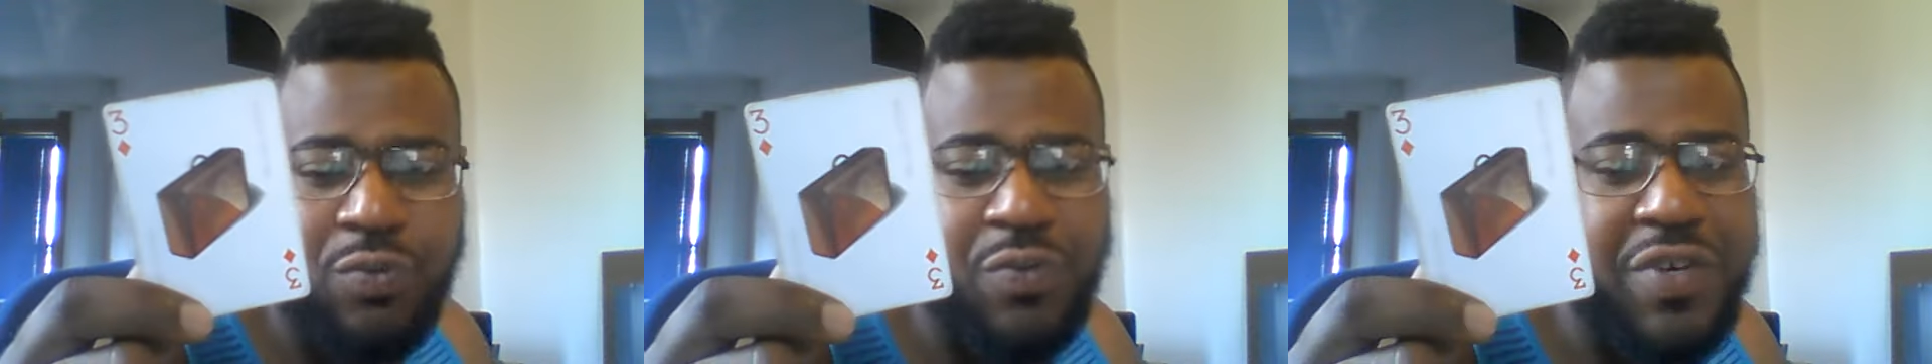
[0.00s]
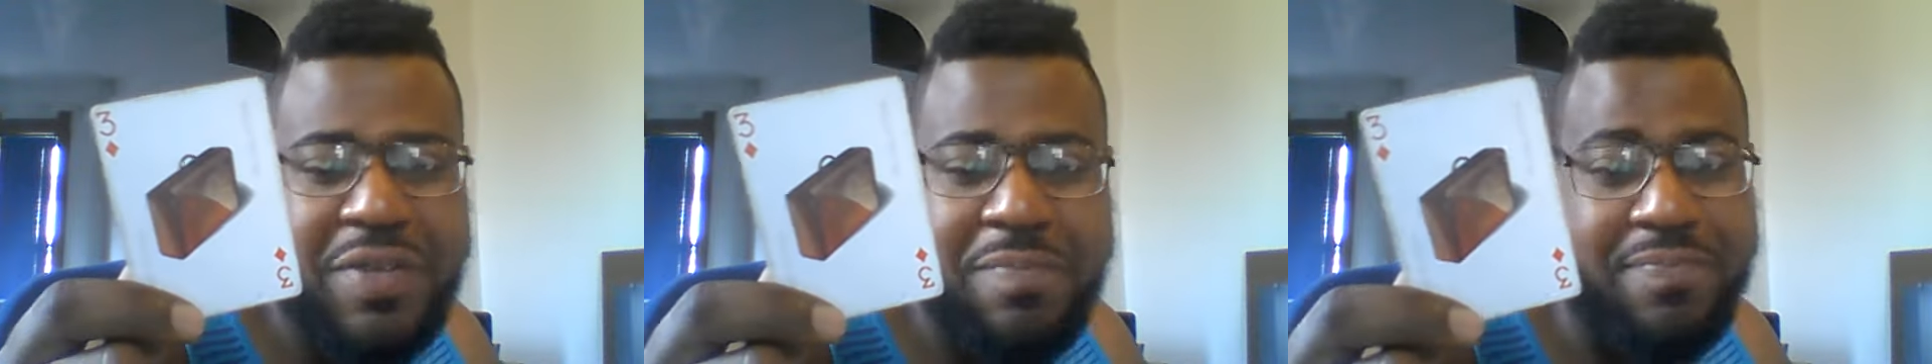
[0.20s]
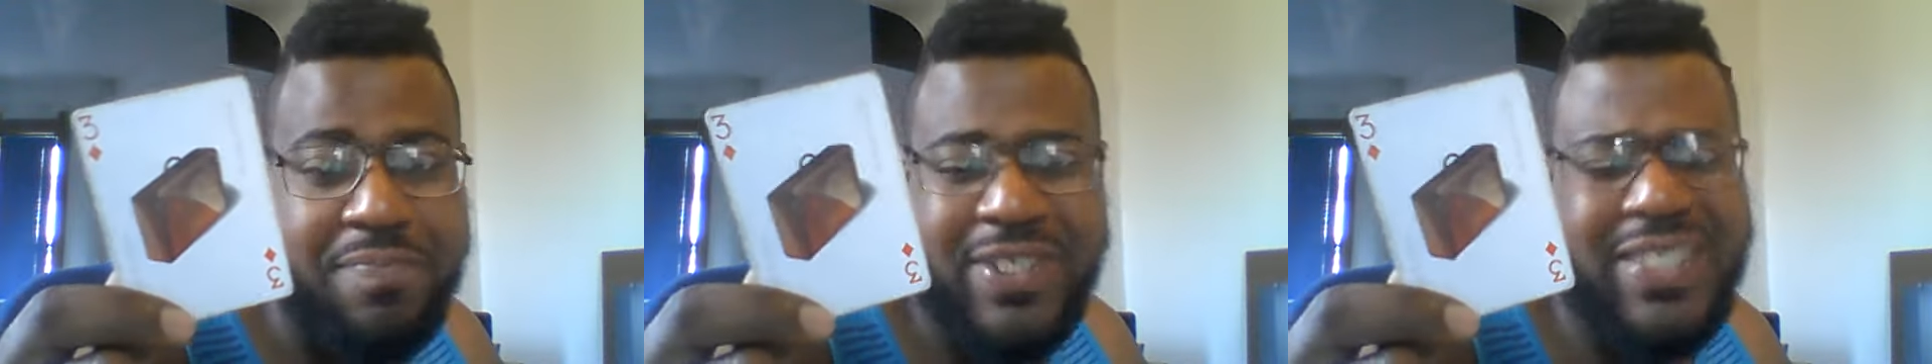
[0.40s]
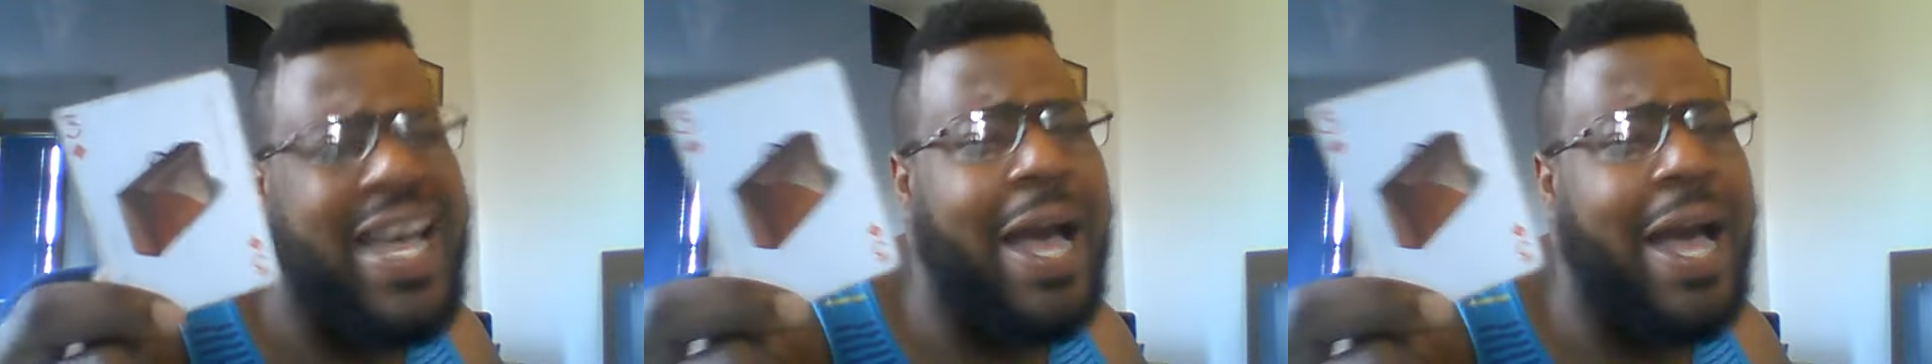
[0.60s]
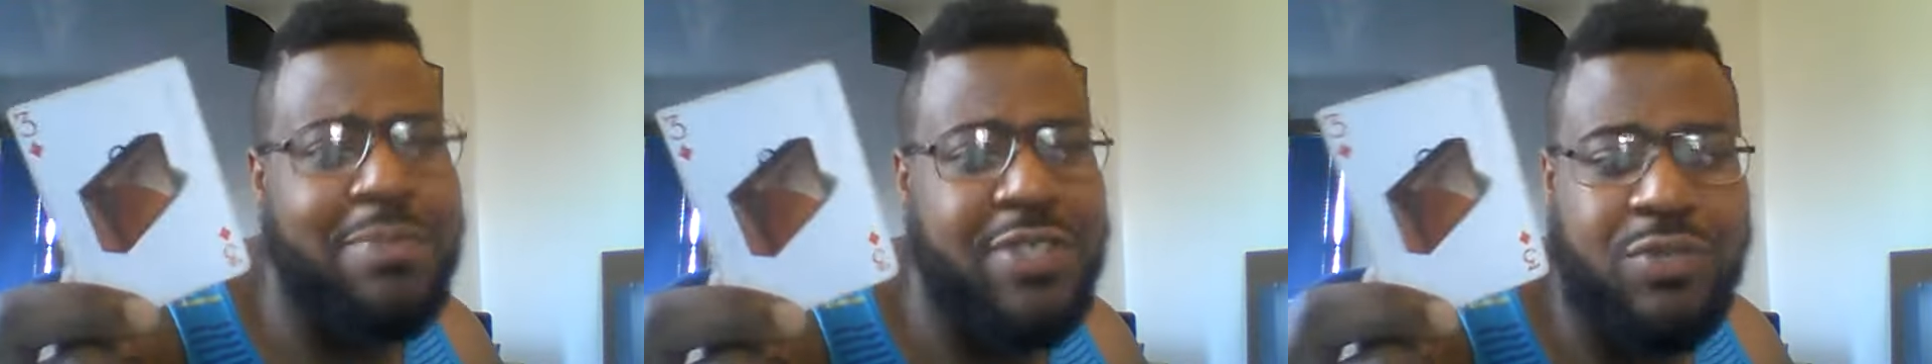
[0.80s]
three
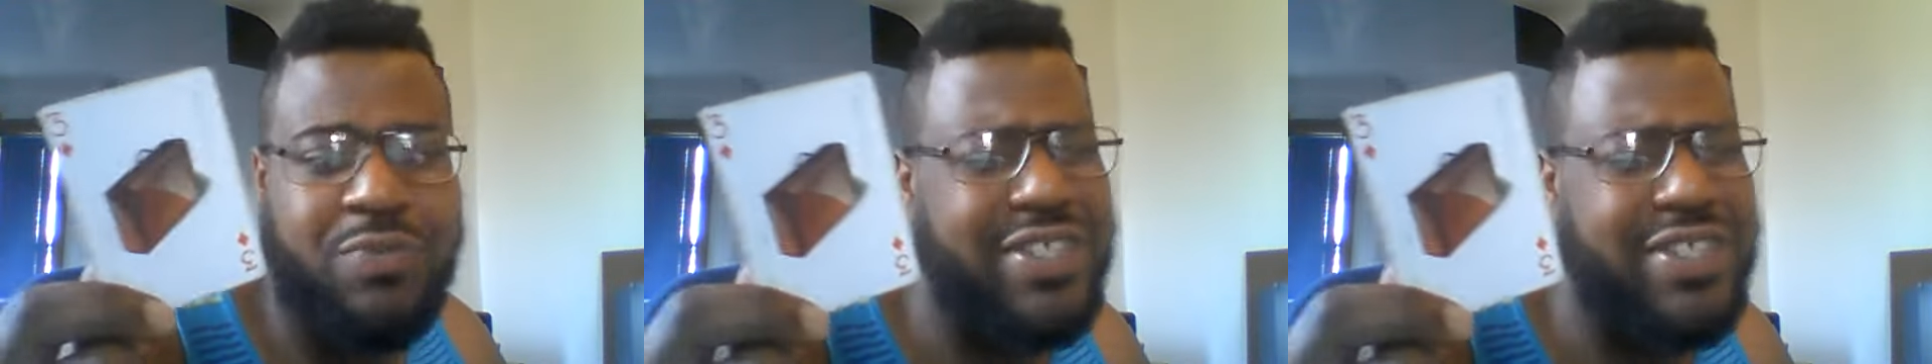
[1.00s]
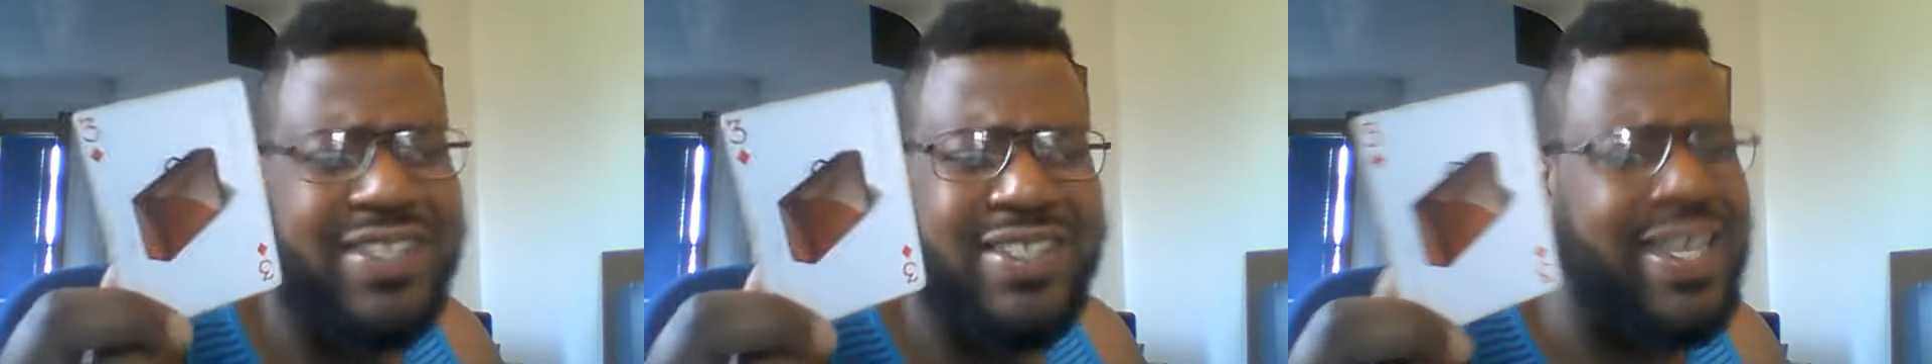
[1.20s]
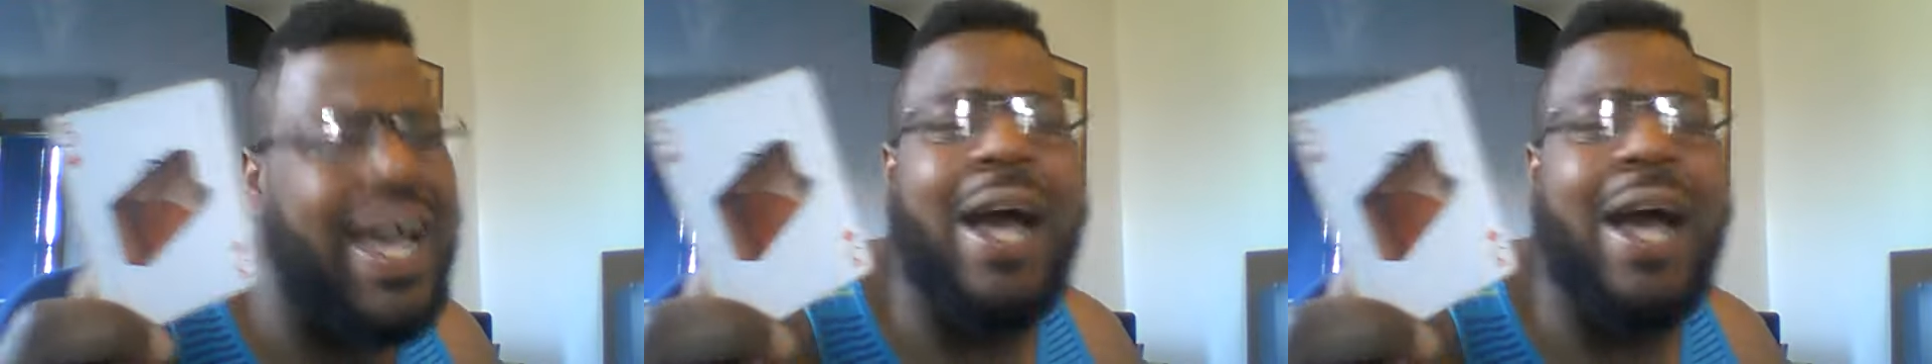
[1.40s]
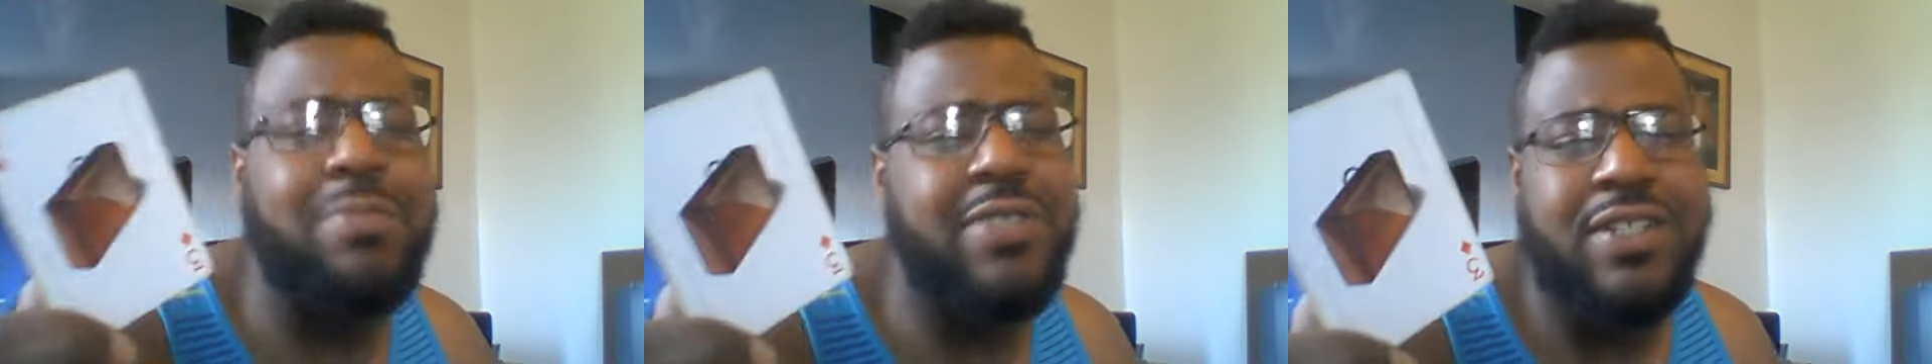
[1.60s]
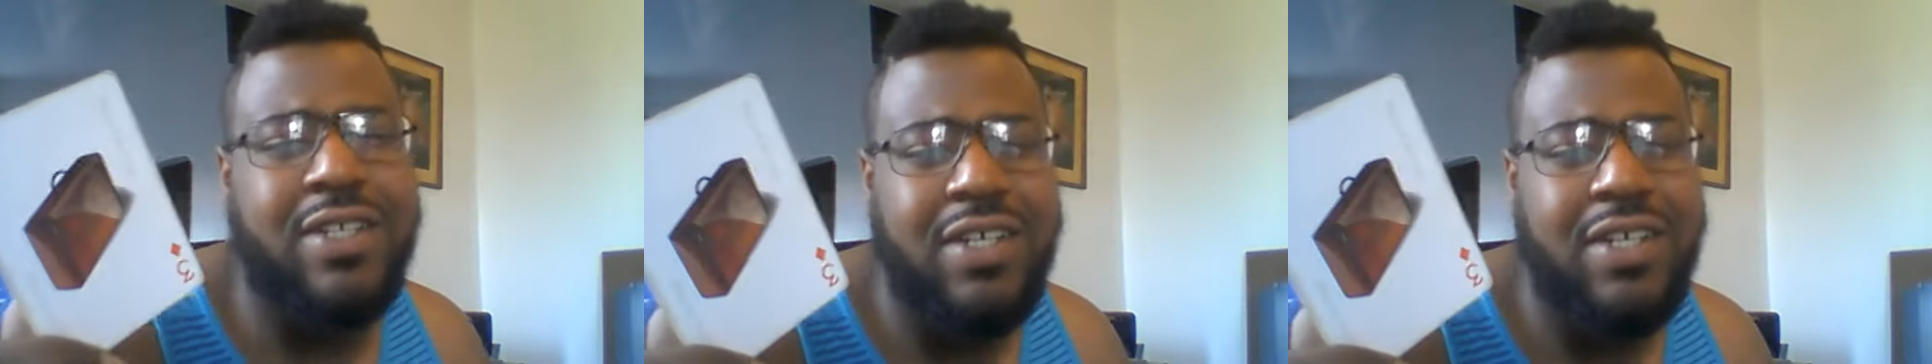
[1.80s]
tops, three is
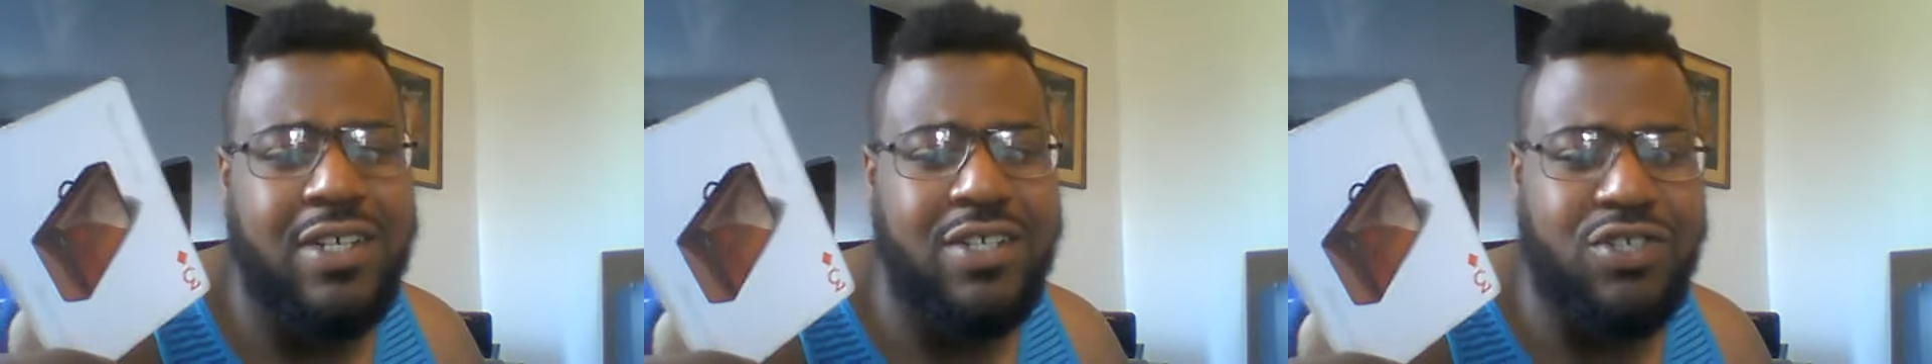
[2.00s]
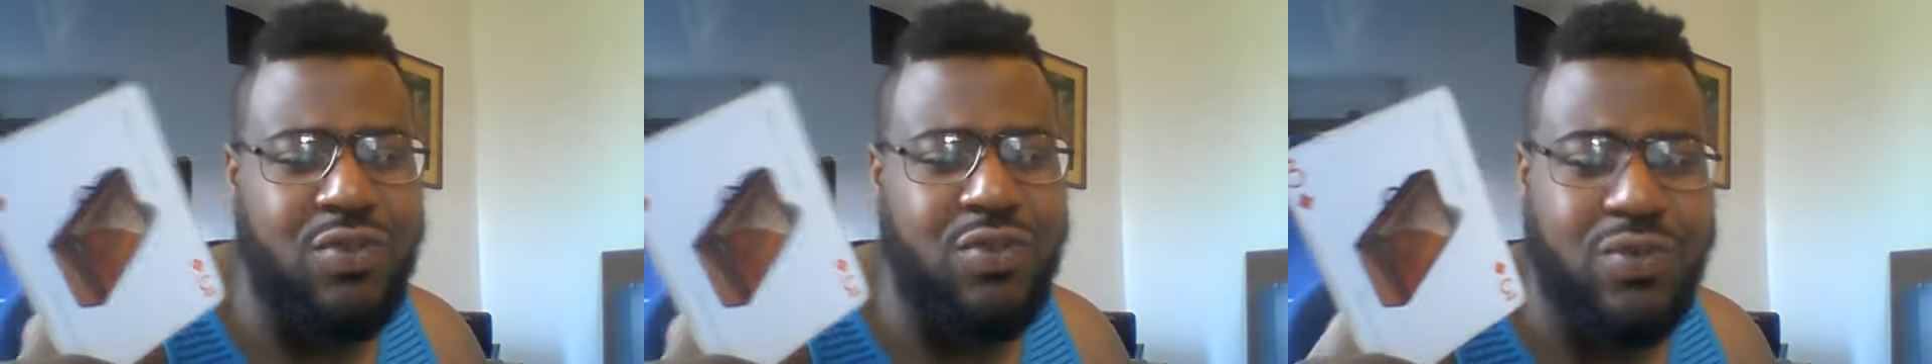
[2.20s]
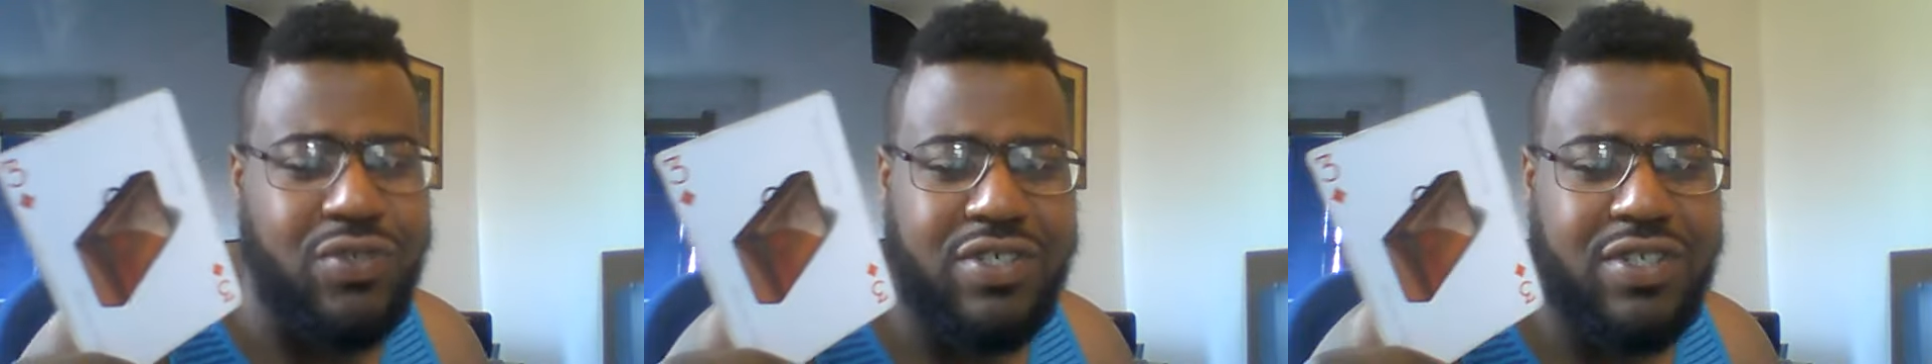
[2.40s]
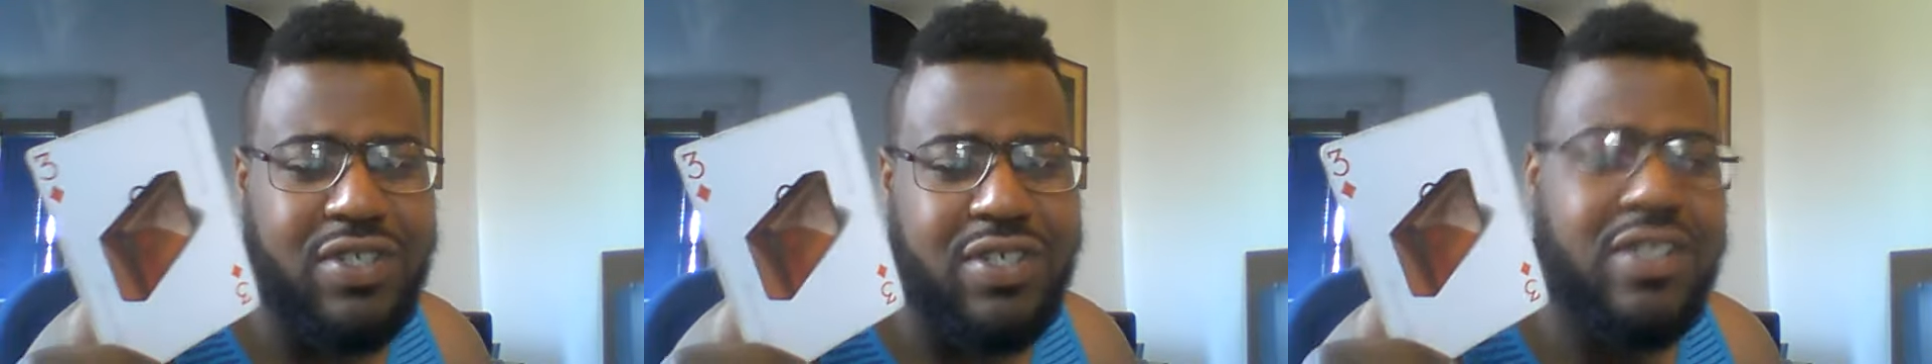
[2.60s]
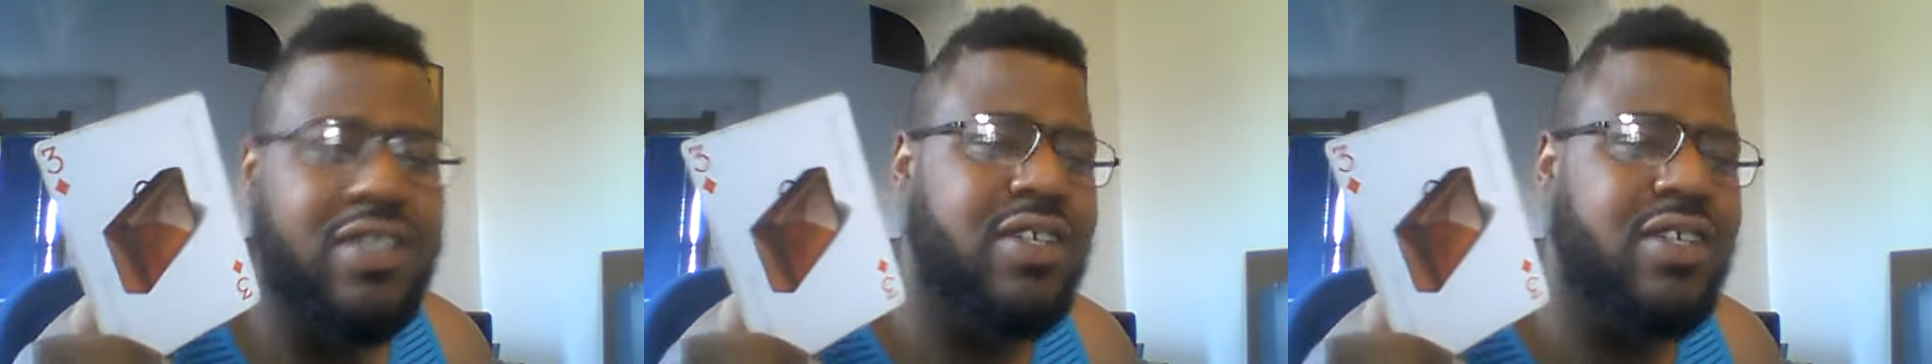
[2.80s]
tops
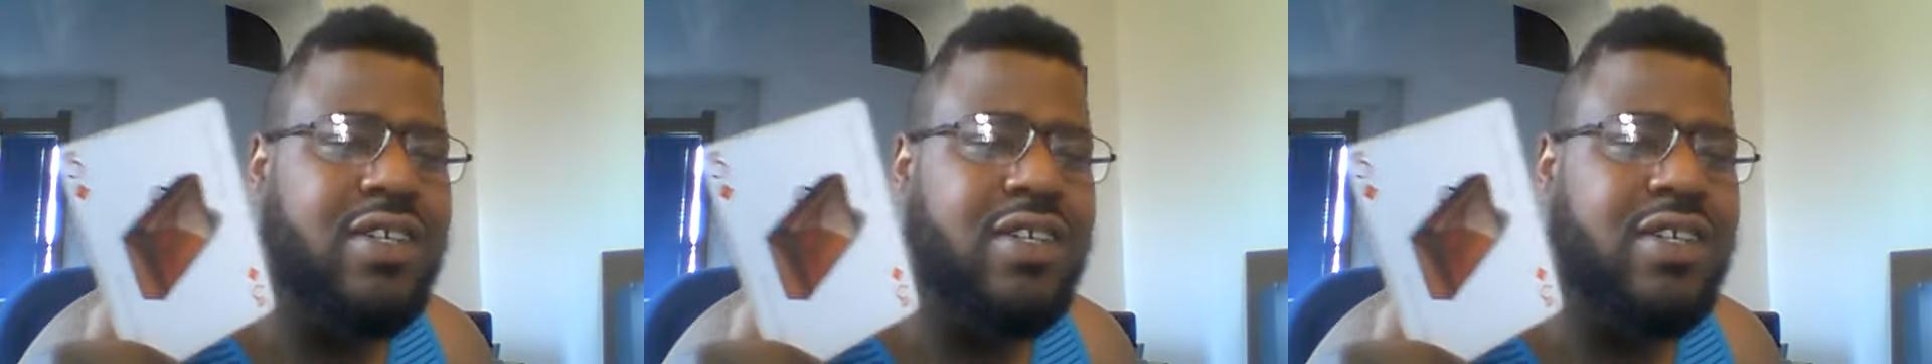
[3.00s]
suitors.